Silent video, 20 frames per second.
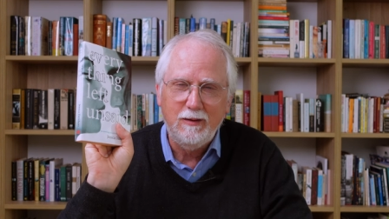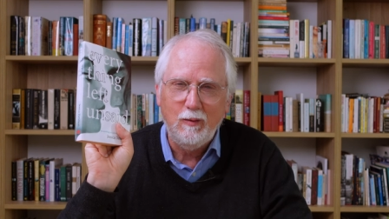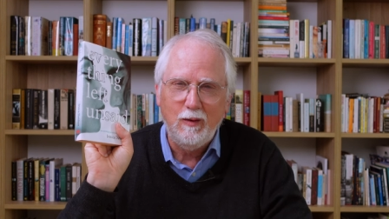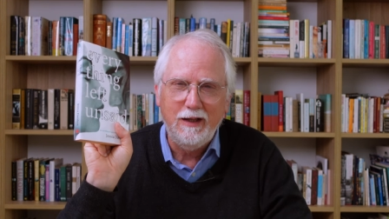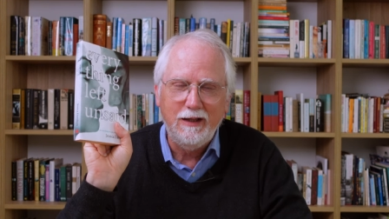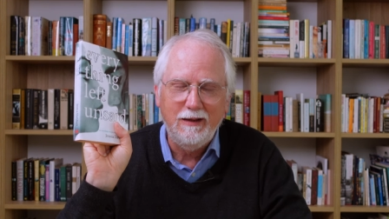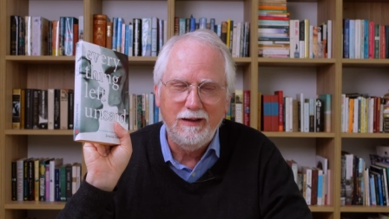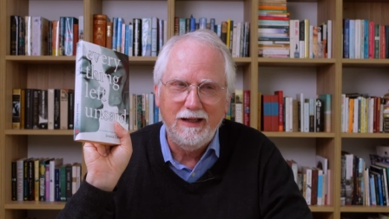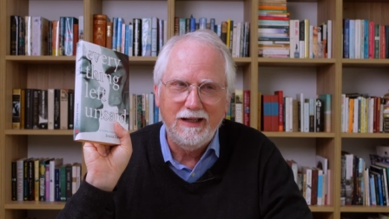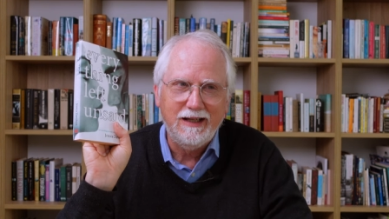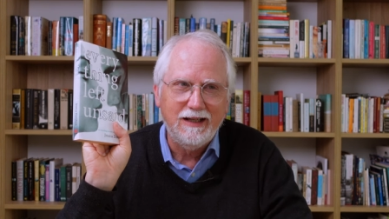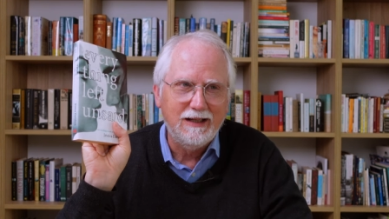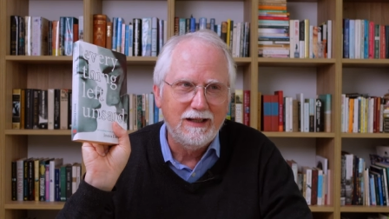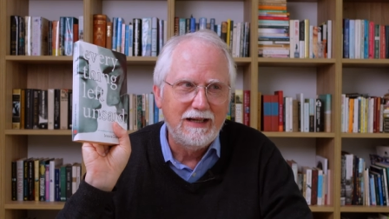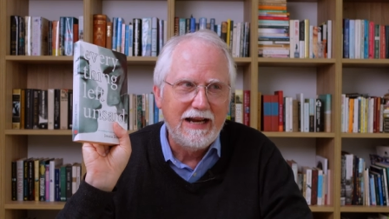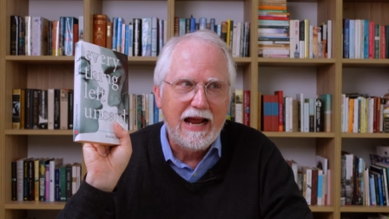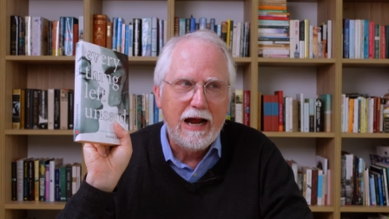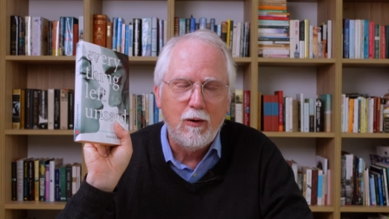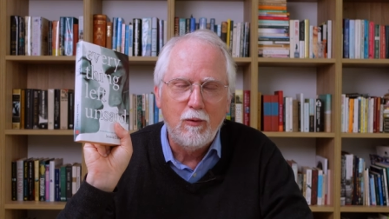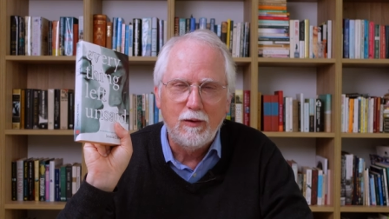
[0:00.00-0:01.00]
quite like an
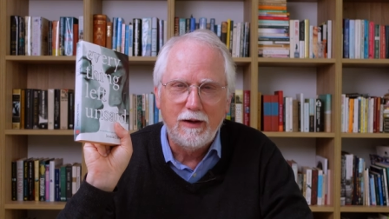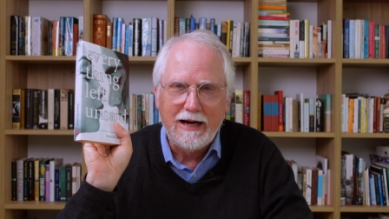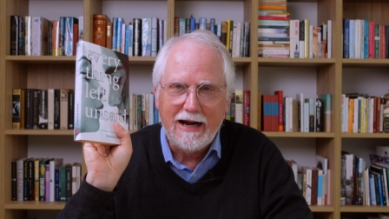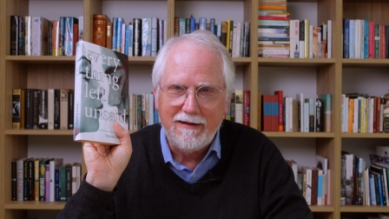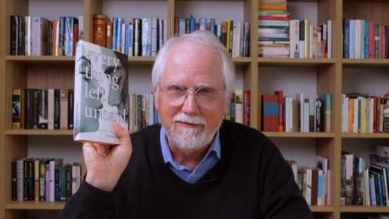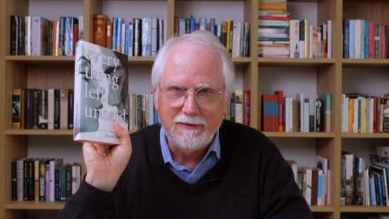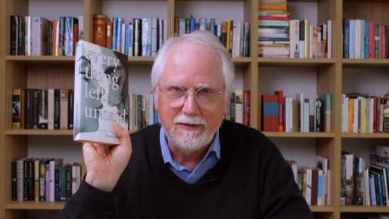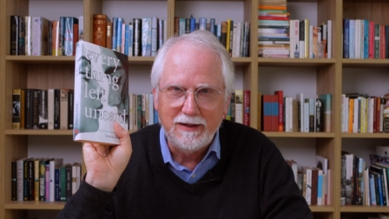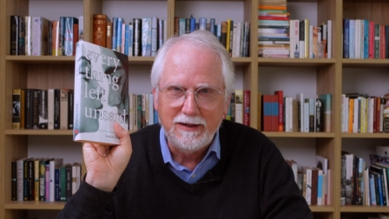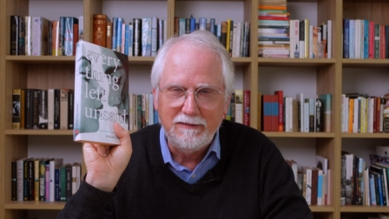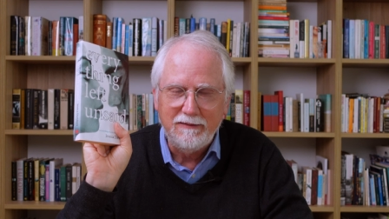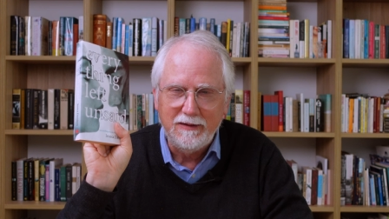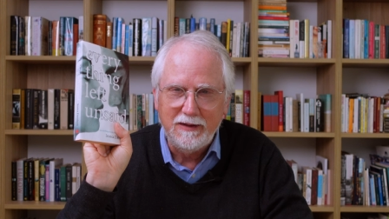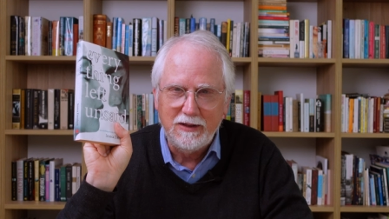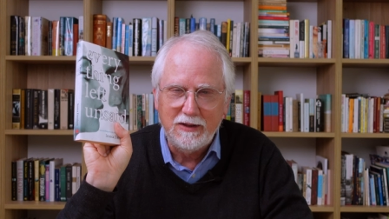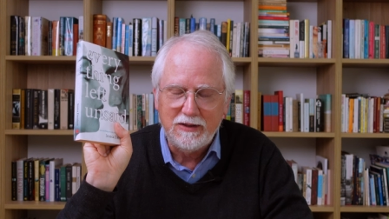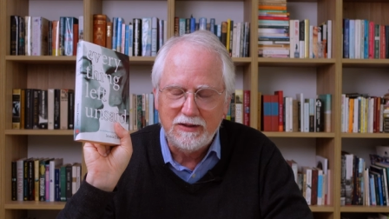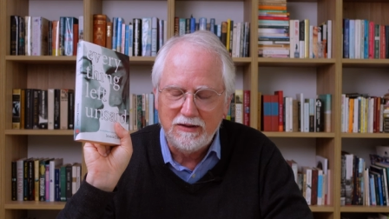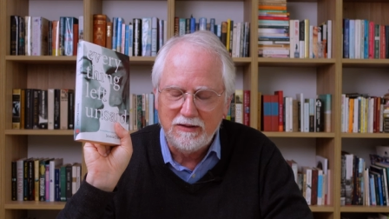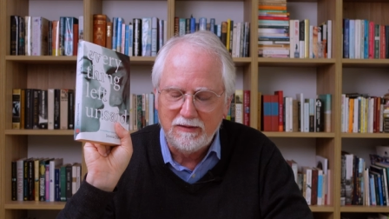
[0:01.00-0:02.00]
hour after I had
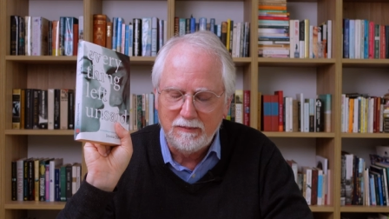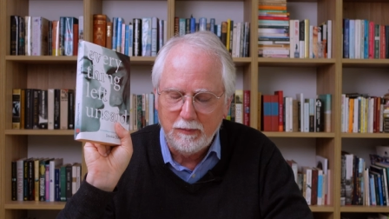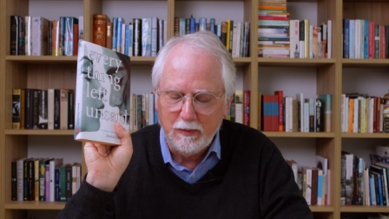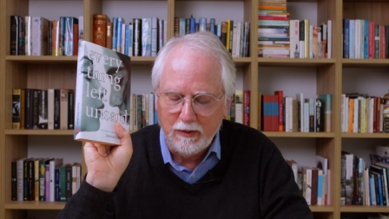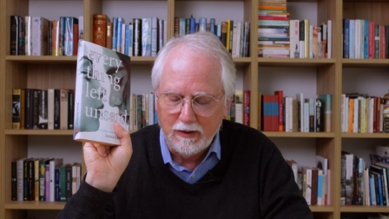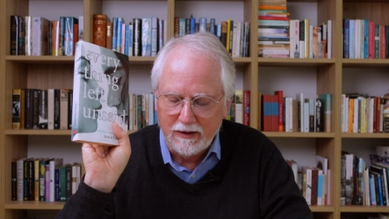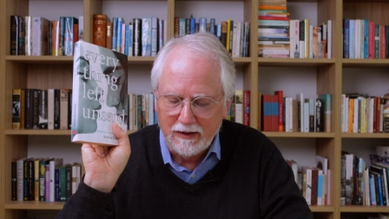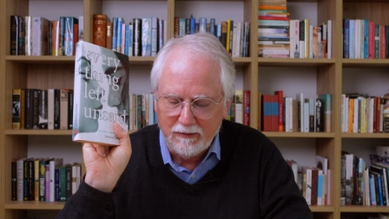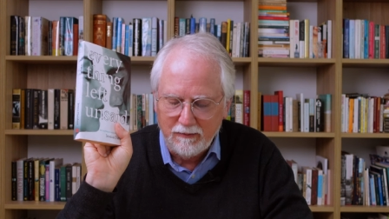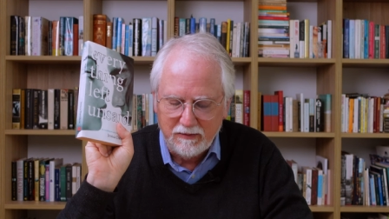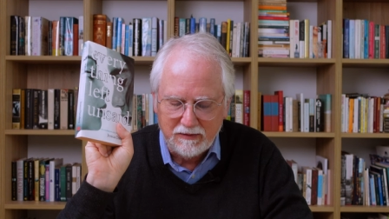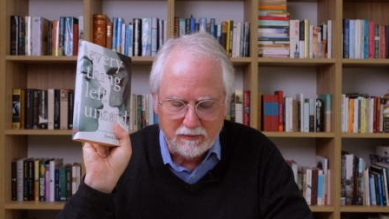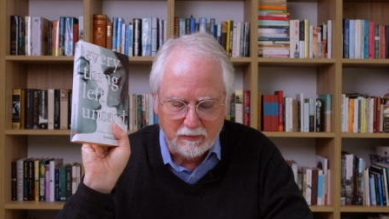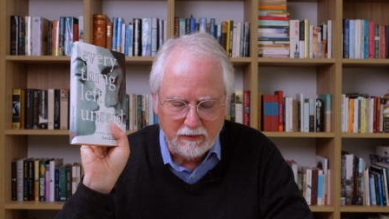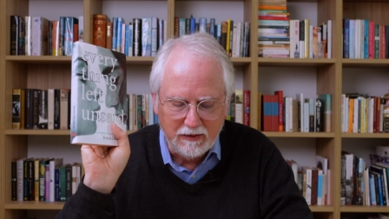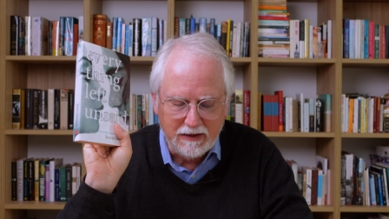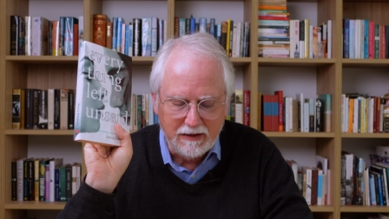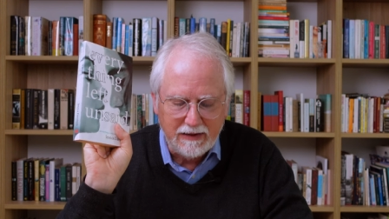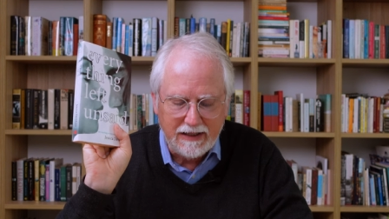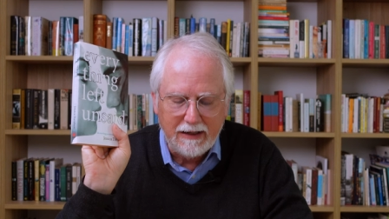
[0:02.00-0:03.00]
finished this book. It was
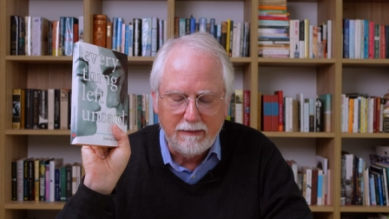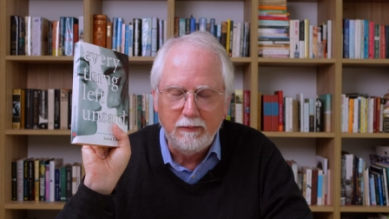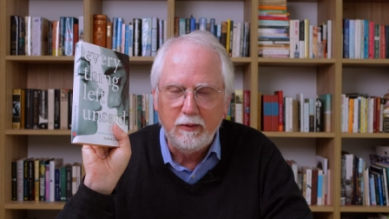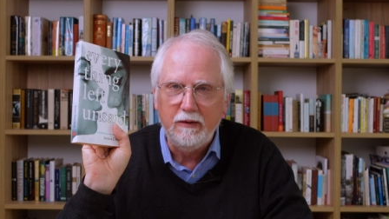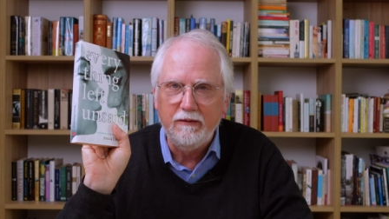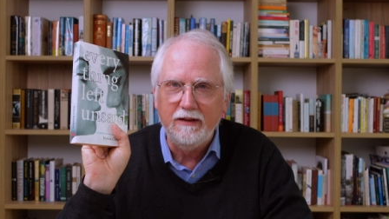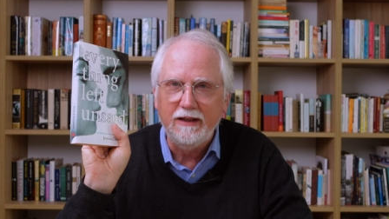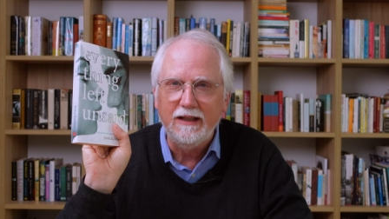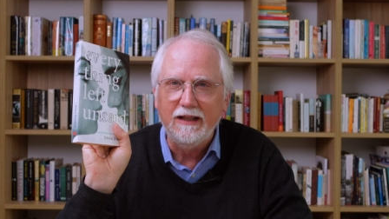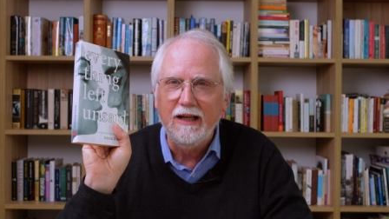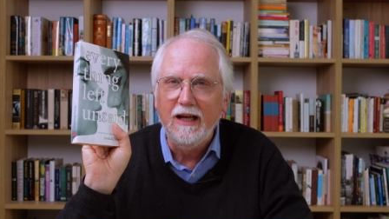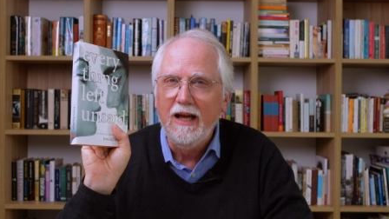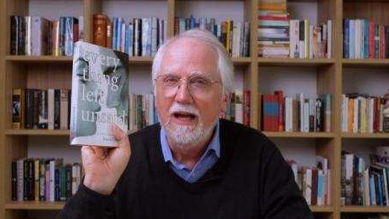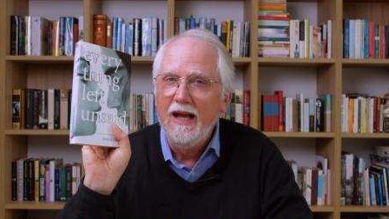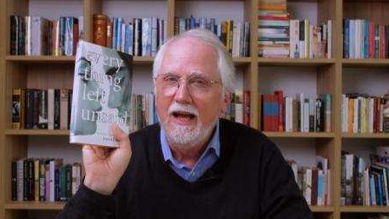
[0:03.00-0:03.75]
really that moving.